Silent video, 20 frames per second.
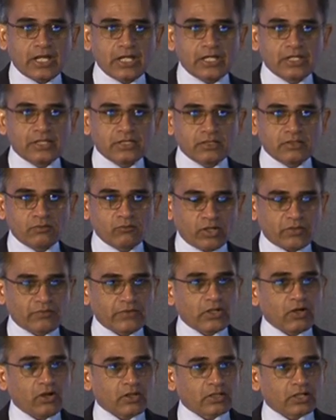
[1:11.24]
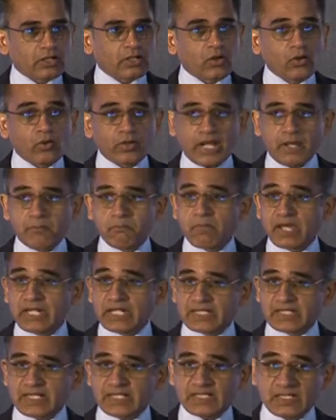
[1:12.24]
in what we call the core
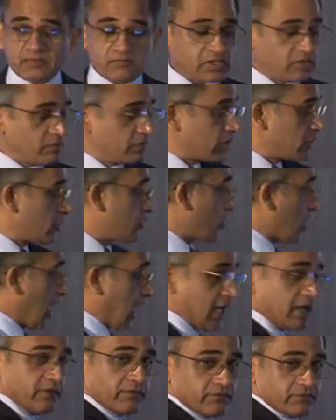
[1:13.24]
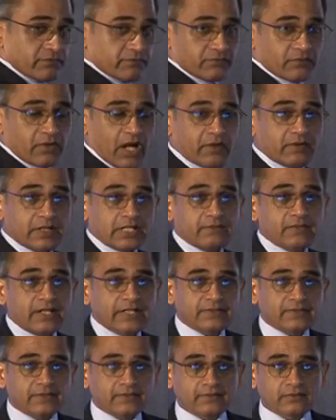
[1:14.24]
embedded systems, which drive our
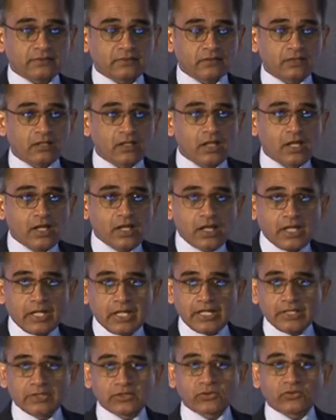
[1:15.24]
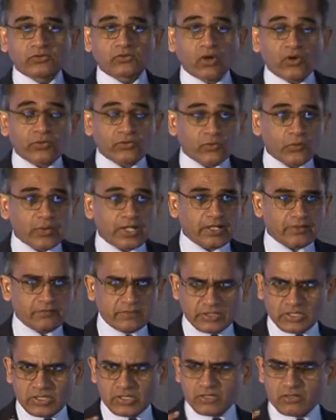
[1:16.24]
devices, in the software
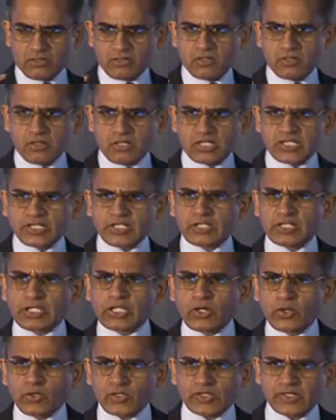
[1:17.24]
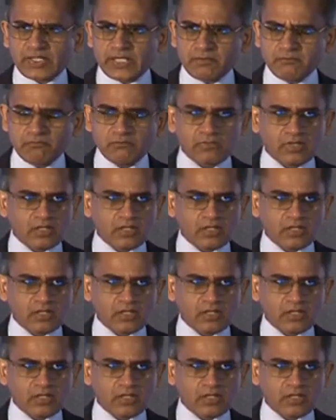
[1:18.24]
which secures them,